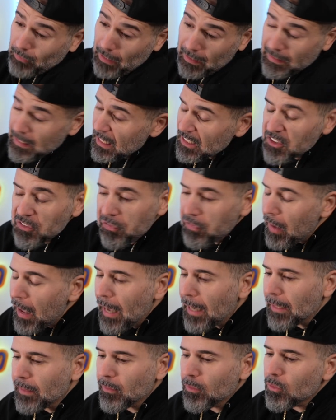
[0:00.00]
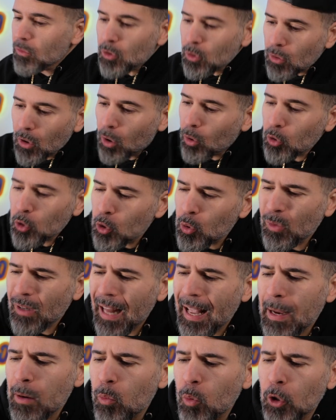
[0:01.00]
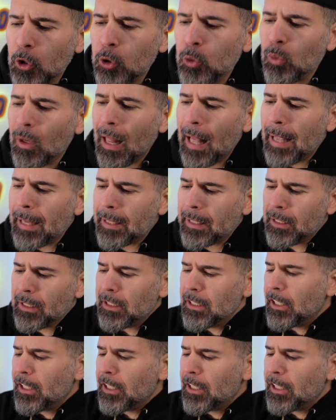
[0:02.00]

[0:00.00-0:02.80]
And that's fine. You know, you like what you like,